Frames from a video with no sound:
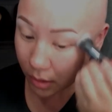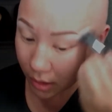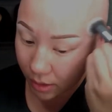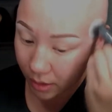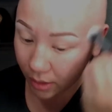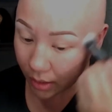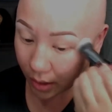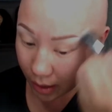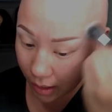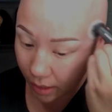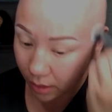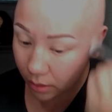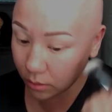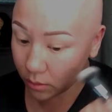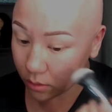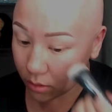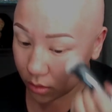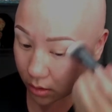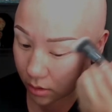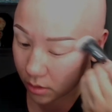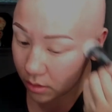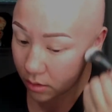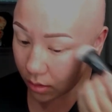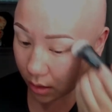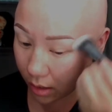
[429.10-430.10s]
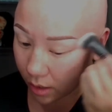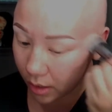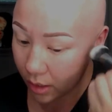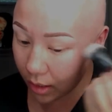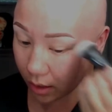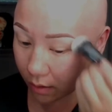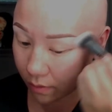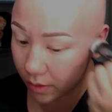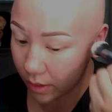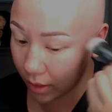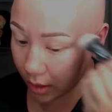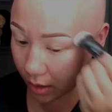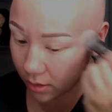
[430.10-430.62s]
Blending out
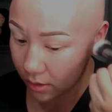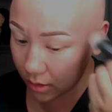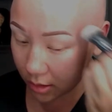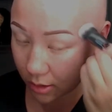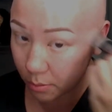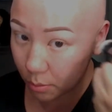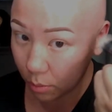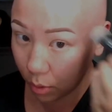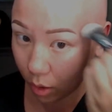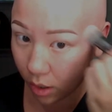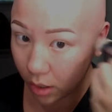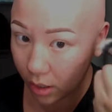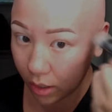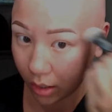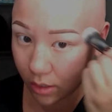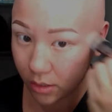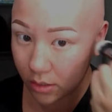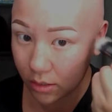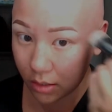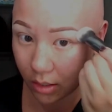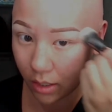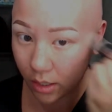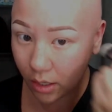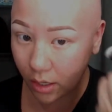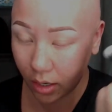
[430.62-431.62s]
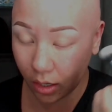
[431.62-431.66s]
any of the excess product